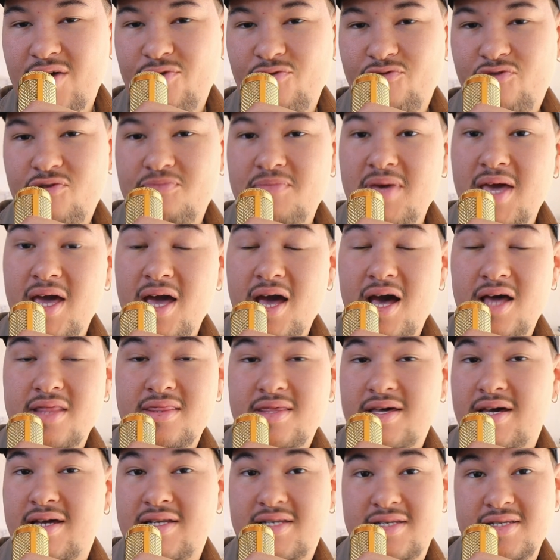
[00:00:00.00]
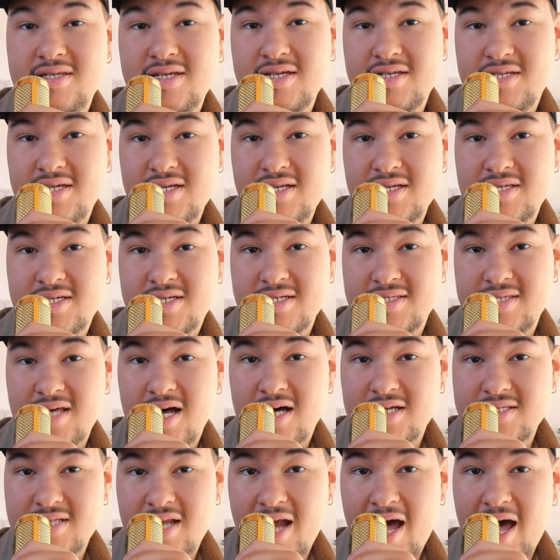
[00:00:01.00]
for me, the Adidas
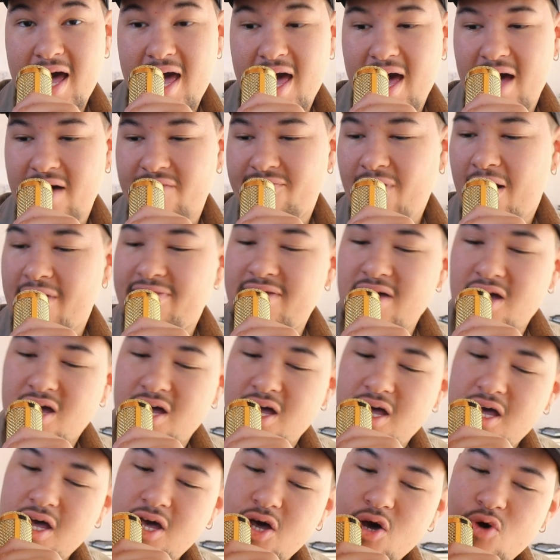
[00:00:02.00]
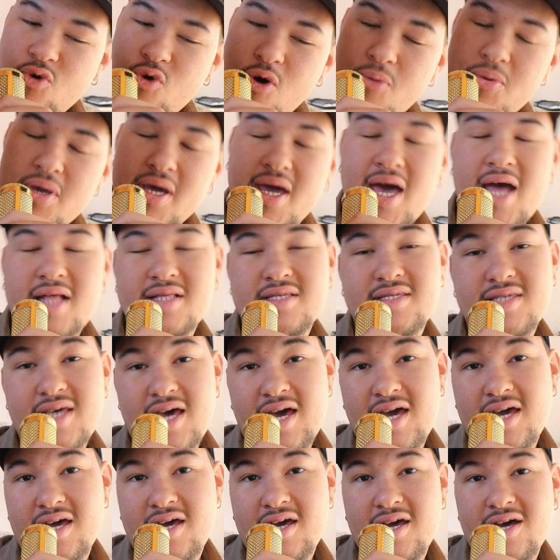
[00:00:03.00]
Gazelles that I have, I think what we can
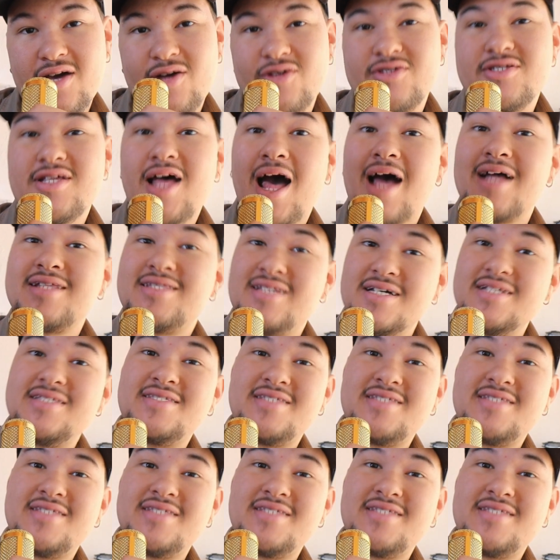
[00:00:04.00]
say is, I did